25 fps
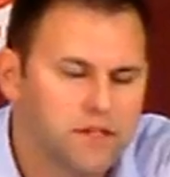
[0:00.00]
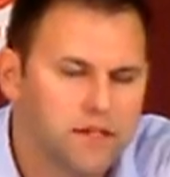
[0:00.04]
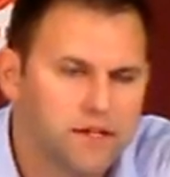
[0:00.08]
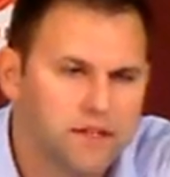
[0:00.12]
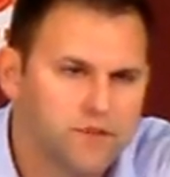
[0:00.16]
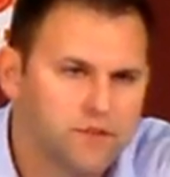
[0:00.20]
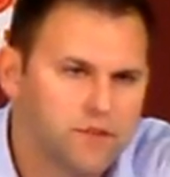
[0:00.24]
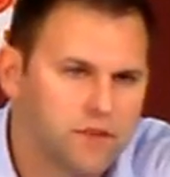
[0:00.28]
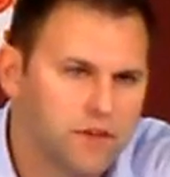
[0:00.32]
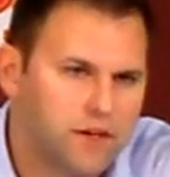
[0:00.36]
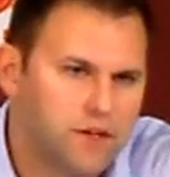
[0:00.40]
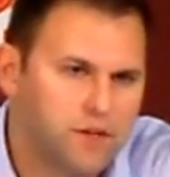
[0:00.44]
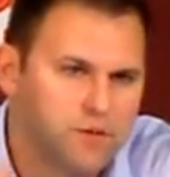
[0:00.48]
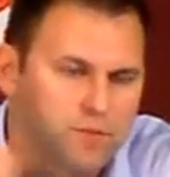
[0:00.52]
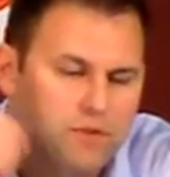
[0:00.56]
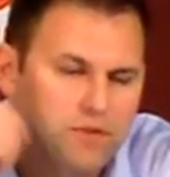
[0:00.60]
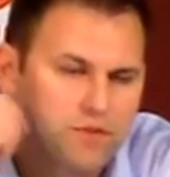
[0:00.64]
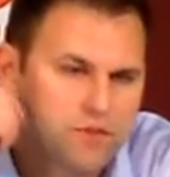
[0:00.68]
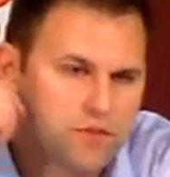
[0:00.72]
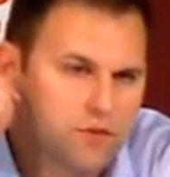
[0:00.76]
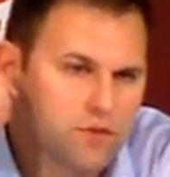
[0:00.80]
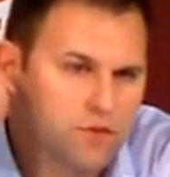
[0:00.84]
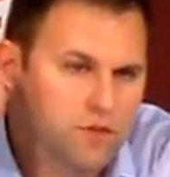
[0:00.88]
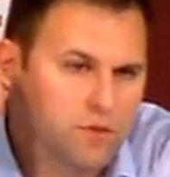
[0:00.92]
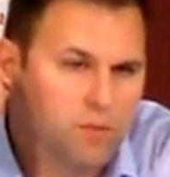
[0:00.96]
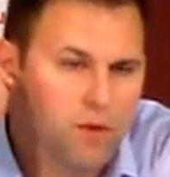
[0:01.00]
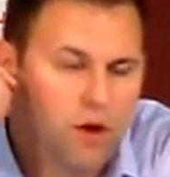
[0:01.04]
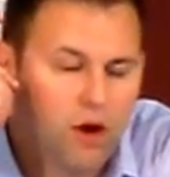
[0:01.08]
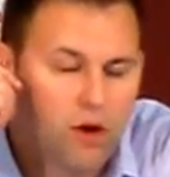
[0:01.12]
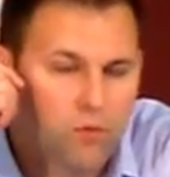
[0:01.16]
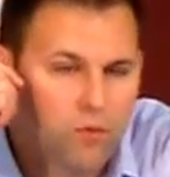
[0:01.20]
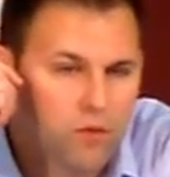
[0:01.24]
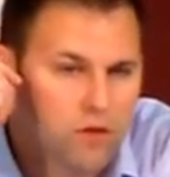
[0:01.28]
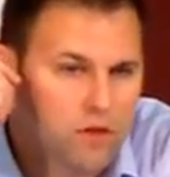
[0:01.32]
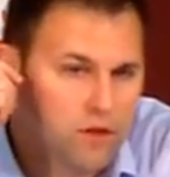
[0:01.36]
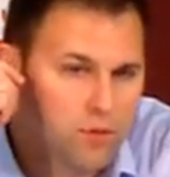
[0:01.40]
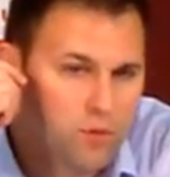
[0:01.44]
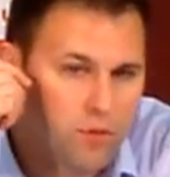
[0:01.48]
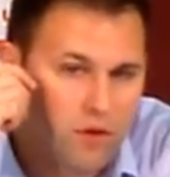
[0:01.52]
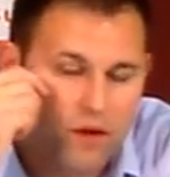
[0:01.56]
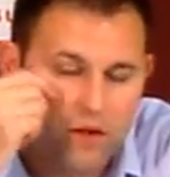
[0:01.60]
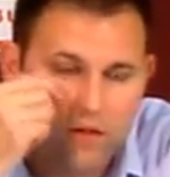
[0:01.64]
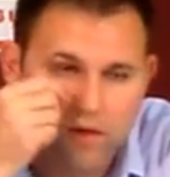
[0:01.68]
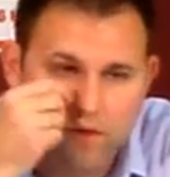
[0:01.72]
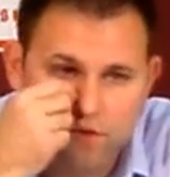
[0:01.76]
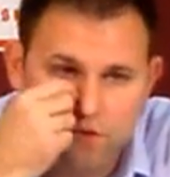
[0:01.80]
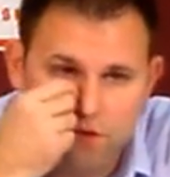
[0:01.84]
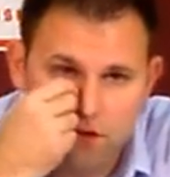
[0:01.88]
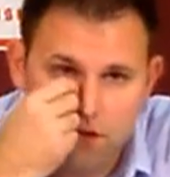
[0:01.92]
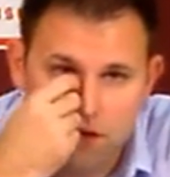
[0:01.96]
He's been shooting the ball really well
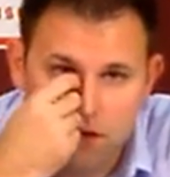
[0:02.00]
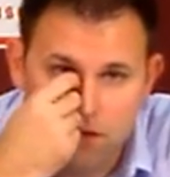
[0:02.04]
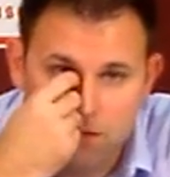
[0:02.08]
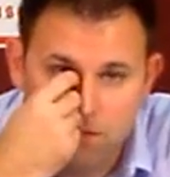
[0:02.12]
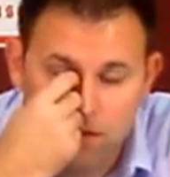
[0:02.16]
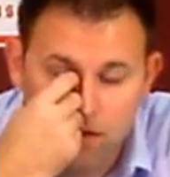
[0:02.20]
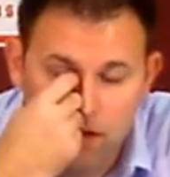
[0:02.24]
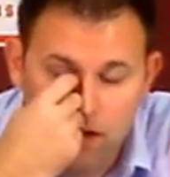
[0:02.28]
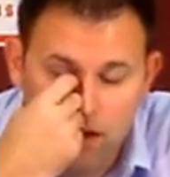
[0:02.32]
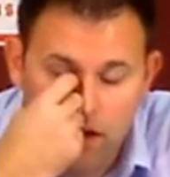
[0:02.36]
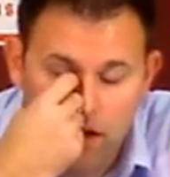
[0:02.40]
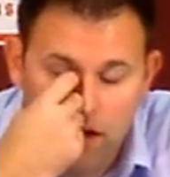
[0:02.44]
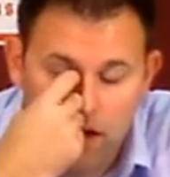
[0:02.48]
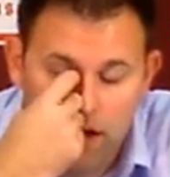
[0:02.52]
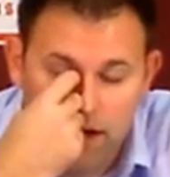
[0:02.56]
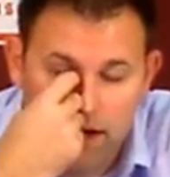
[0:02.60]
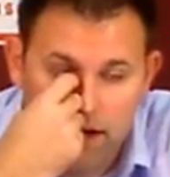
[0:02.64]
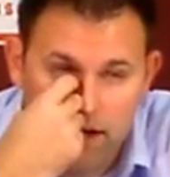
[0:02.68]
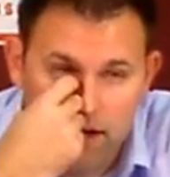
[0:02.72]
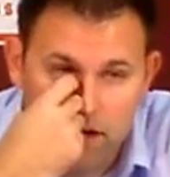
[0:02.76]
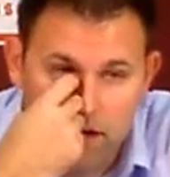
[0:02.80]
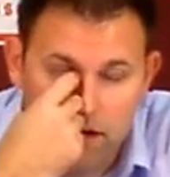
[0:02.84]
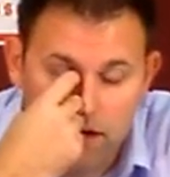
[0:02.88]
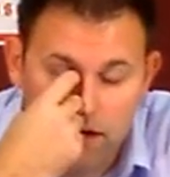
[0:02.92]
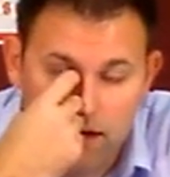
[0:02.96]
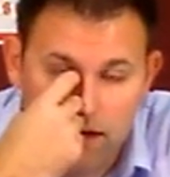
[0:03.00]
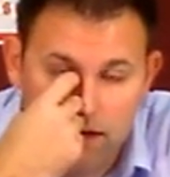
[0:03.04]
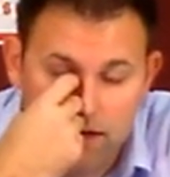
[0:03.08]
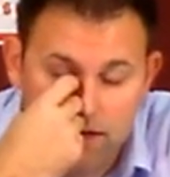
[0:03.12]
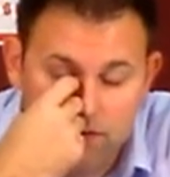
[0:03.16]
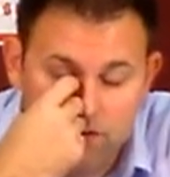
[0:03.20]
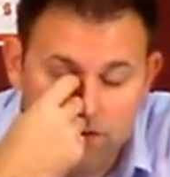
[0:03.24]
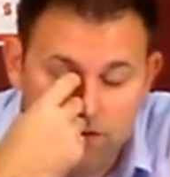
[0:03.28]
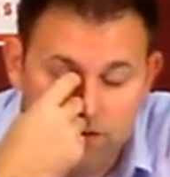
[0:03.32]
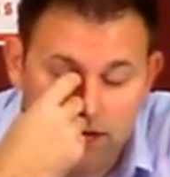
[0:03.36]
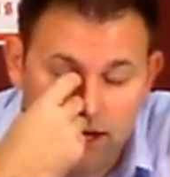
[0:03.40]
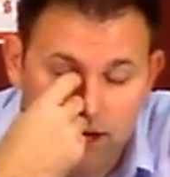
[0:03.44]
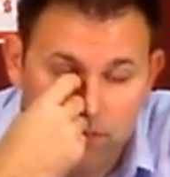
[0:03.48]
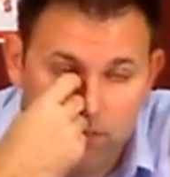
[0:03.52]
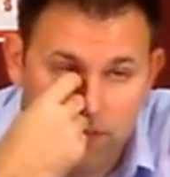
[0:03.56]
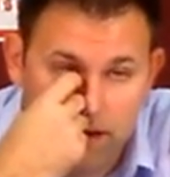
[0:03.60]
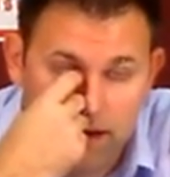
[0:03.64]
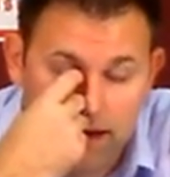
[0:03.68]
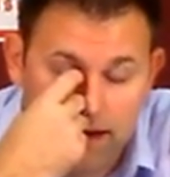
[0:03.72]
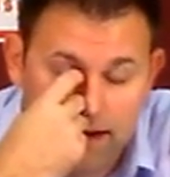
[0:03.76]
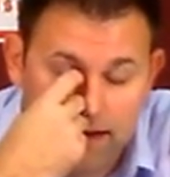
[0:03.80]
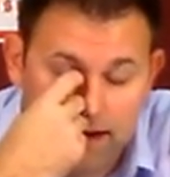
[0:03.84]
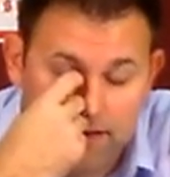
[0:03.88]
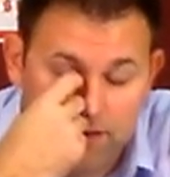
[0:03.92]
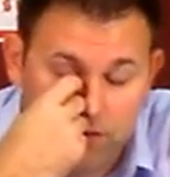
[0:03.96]
this year, and just came
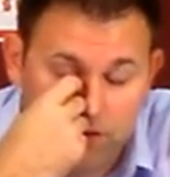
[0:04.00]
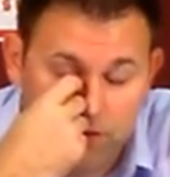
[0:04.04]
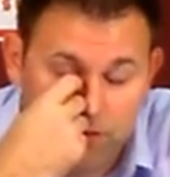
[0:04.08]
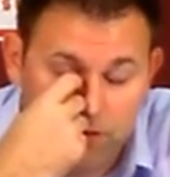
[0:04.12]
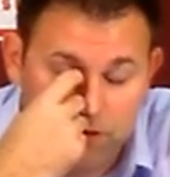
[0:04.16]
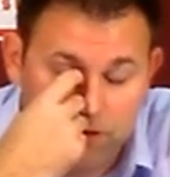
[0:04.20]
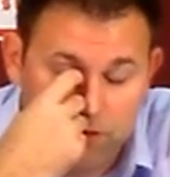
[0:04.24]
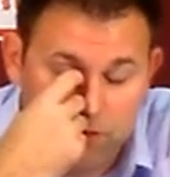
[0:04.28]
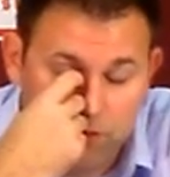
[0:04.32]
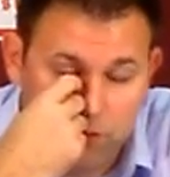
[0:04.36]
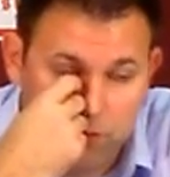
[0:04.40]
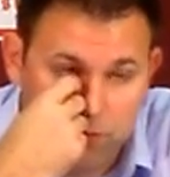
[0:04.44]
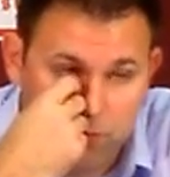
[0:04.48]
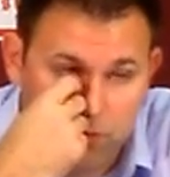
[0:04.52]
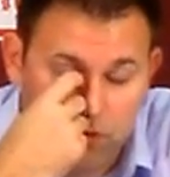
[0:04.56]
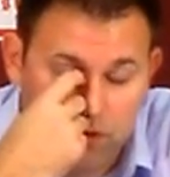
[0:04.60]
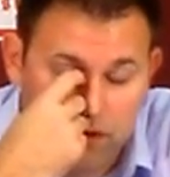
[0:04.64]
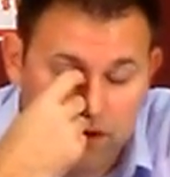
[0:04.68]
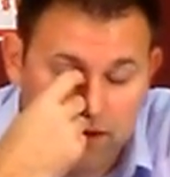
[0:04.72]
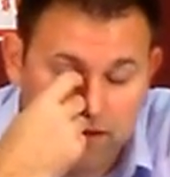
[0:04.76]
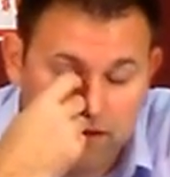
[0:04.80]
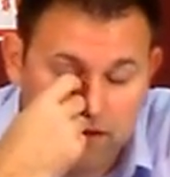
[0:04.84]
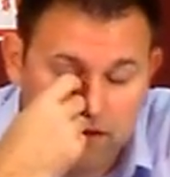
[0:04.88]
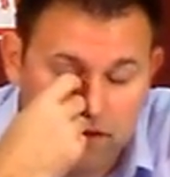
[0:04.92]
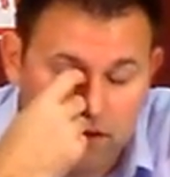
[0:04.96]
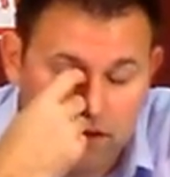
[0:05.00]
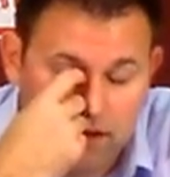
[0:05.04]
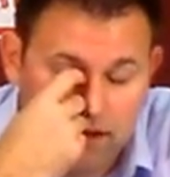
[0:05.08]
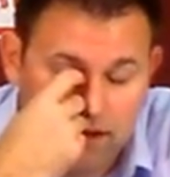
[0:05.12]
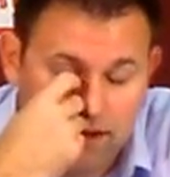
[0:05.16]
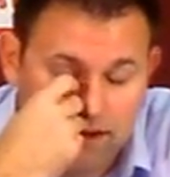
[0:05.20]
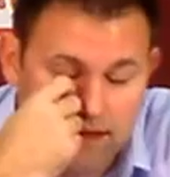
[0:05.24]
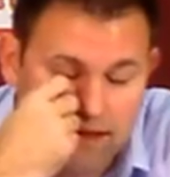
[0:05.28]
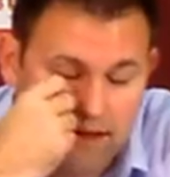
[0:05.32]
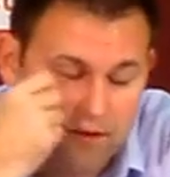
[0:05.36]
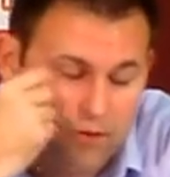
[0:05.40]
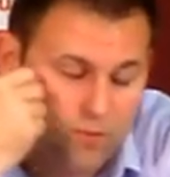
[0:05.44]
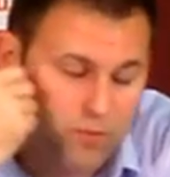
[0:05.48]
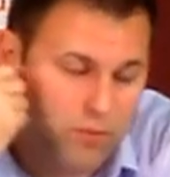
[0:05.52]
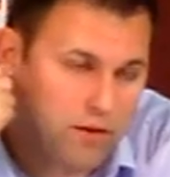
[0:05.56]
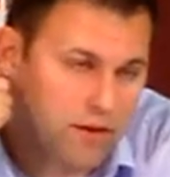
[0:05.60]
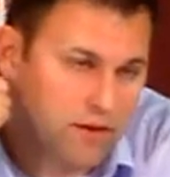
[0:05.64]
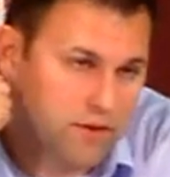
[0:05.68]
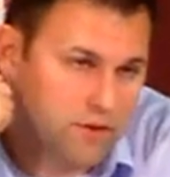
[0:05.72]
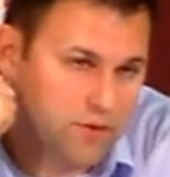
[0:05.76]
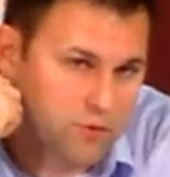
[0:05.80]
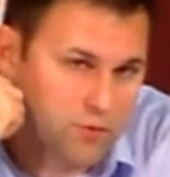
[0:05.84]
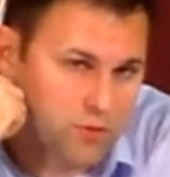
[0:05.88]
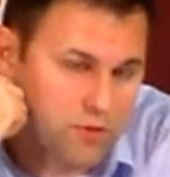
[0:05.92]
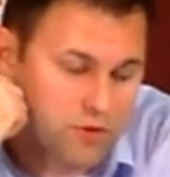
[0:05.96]
back after Christmas break, and he had
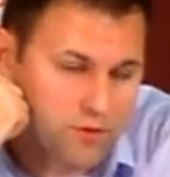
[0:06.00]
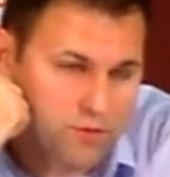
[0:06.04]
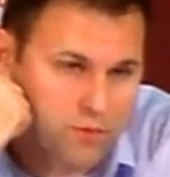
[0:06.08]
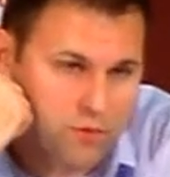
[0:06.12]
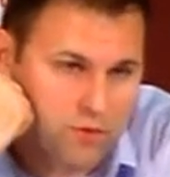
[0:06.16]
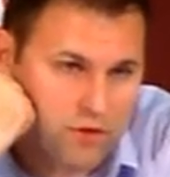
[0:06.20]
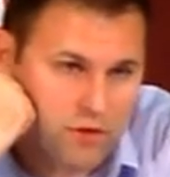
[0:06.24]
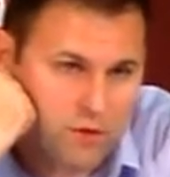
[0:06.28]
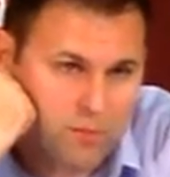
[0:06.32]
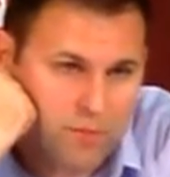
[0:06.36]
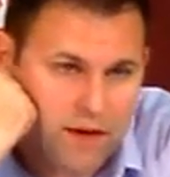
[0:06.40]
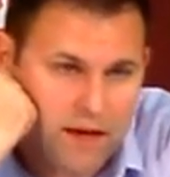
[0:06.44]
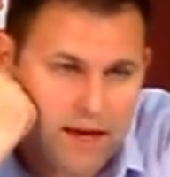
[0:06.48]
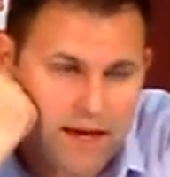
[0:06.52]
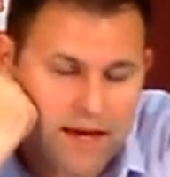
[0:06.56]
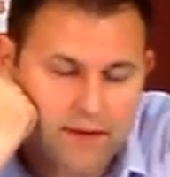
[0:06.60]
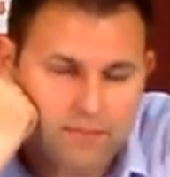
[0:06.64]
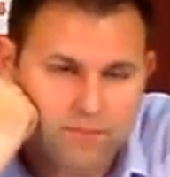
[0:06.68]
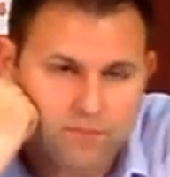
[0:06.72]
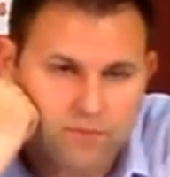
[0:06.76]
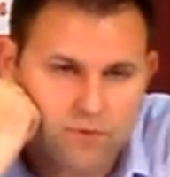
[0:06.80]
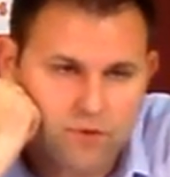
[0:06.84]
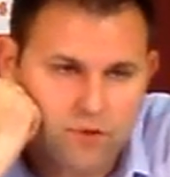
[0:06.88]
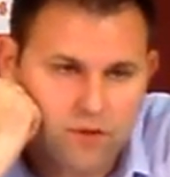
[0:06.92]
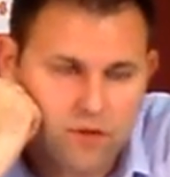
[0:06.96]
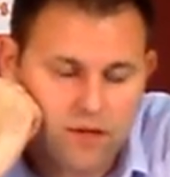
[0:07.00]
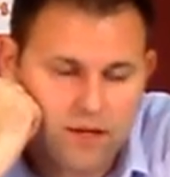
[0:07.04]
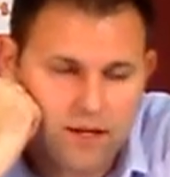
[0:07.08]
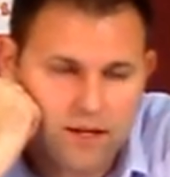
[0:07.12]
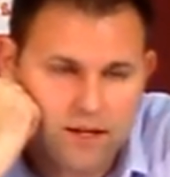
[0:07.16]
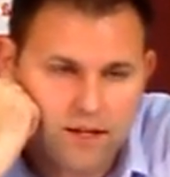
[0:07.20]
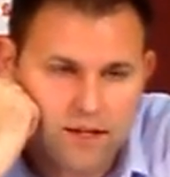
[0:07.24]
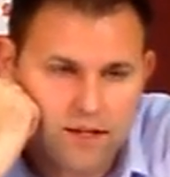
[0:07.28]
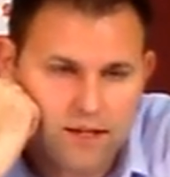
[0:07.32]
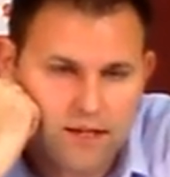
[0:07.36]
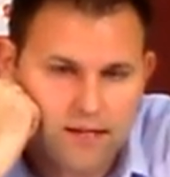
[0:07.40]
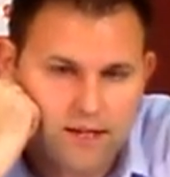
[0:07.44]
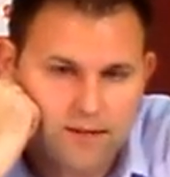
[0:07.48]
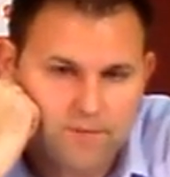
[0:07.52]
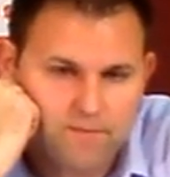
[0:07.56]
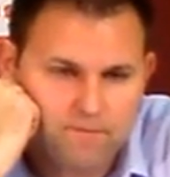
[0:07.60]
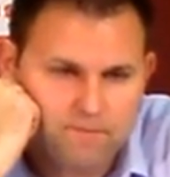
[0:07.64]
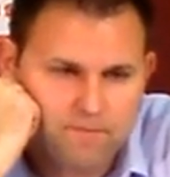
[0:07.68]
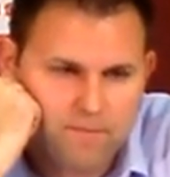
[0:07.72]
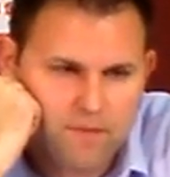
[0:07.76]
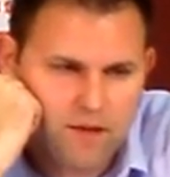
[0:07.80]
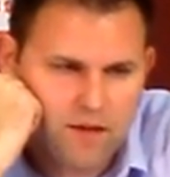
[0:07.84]
sprained his wrist really bad, and